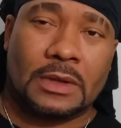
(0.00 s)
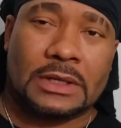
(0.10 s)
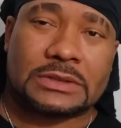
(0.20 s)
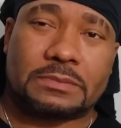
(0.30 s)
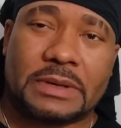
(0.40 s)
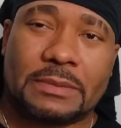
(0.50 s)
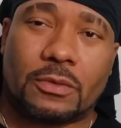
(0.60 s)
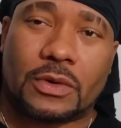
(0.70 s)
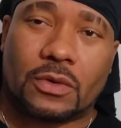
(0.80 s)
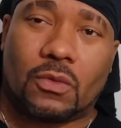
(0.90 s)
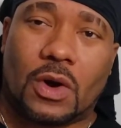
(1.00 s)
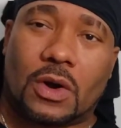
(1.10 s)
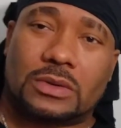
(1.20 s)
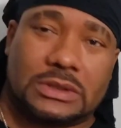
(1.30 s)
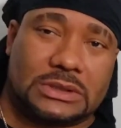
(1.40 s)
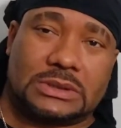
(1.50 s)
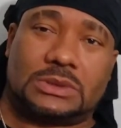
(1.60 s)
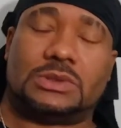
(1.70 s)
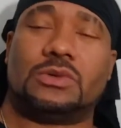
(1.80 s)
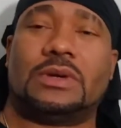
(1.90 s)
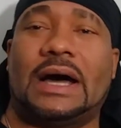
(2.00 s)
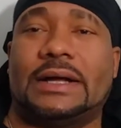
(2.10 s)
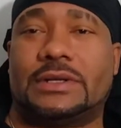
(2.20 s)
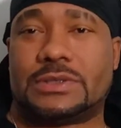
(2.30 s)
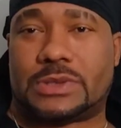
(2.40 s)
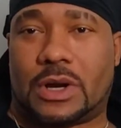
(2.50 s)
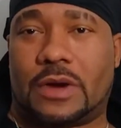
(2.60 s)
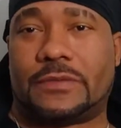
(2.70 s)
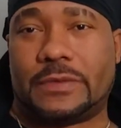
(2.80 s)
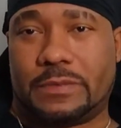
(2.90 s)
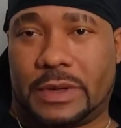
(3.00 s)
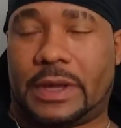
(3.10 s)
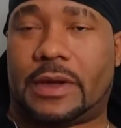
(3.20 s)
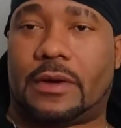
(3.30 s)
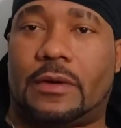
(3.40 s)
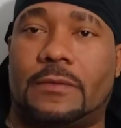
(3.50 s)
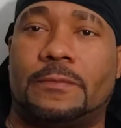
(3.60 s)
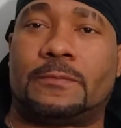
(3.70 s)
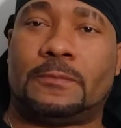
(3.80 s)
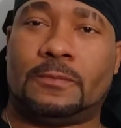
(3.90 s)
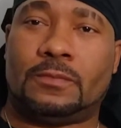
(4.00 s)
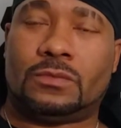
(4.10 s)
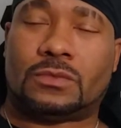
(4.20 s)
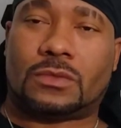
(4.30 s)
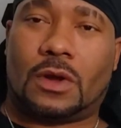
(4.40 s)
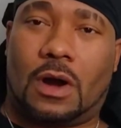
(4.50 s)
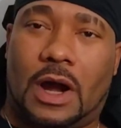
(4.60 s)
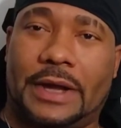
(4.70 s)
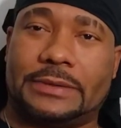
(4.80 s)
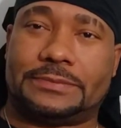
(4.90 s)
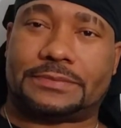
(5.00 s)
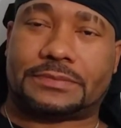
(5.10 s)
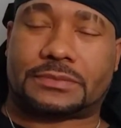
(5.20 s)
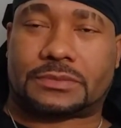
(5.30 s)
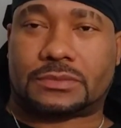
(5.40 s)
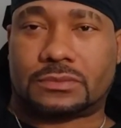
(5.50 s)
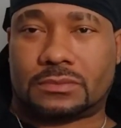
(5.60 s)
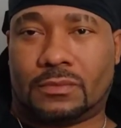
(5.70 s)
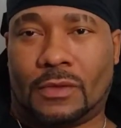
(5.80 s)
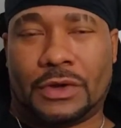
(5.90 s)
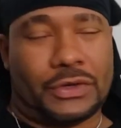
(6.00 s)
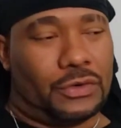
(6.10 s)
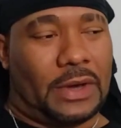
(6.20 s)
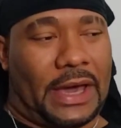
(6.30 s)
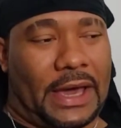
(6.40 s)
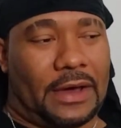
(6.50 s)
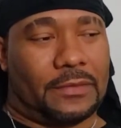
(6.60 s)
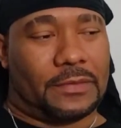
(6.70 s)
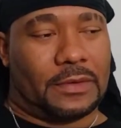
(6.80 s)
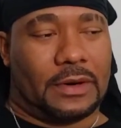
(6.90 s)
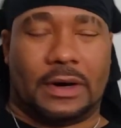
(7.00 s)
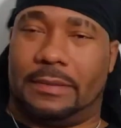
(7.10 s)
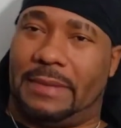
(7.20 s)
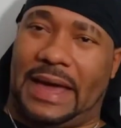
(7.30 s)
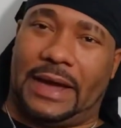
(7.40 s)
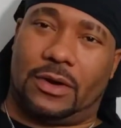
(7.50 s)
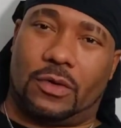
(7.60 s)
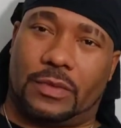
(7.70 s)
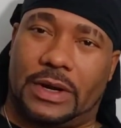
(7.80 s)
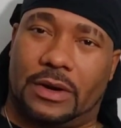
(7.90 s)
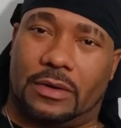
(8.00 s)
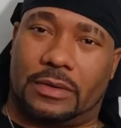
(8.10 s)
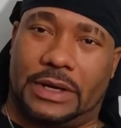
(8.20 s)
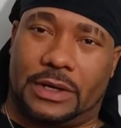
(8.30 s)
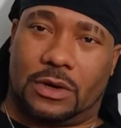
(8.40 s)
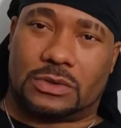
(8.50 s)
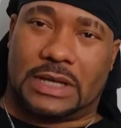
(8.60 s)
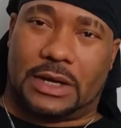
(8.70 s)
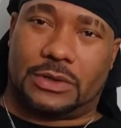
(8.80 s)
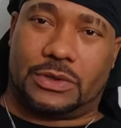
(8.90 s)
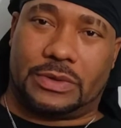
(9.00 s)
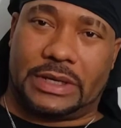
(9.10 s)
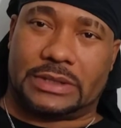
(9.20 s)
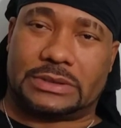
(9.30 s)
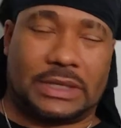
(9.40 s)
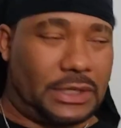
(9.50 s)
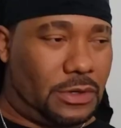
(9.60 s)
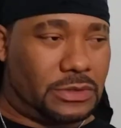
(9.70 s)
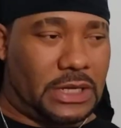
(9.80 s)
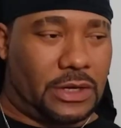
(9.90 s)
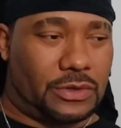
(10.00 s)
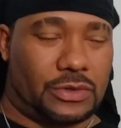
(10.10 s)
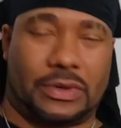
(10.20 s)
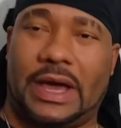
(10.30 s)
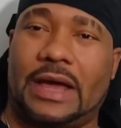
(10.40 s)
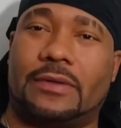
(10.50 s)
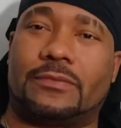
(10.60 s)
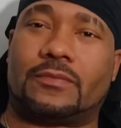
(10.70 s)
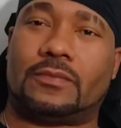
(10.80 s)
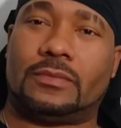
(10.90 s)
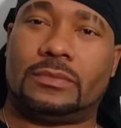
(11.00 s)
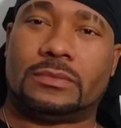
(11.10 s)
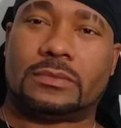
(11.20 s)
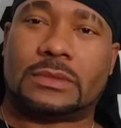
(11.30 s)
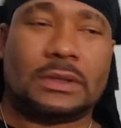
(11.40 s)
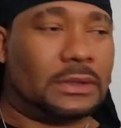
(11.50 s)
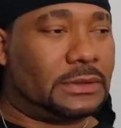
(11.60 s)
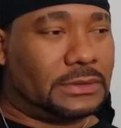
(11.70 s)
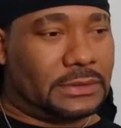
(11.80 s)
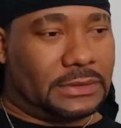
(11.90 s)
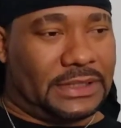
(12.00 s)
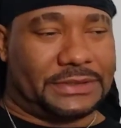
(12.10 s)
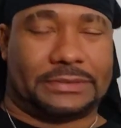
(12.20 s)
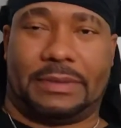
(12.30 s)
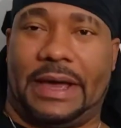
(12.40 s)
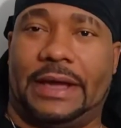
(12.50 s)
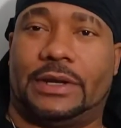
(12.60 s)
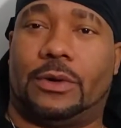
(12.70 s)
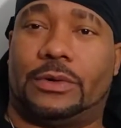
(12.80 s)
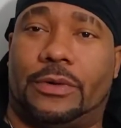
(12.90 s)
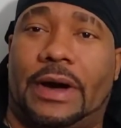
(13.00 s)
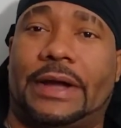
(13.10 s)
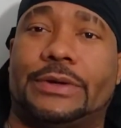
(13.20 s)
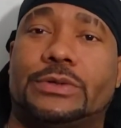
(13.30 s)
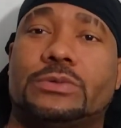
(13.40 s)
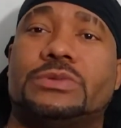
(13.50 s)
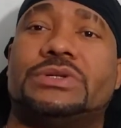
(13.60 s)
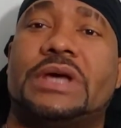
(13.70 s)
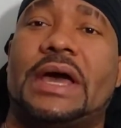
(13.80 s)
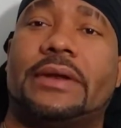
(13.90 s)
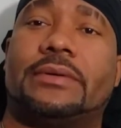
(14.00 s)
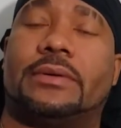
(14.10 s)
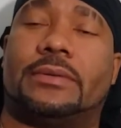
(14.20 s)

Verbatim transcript: There's some people in the world that just do not deserve to be here. Alright? You have a man over here. He knows how to do this. He knows how to do that. This man don't know how to do shit.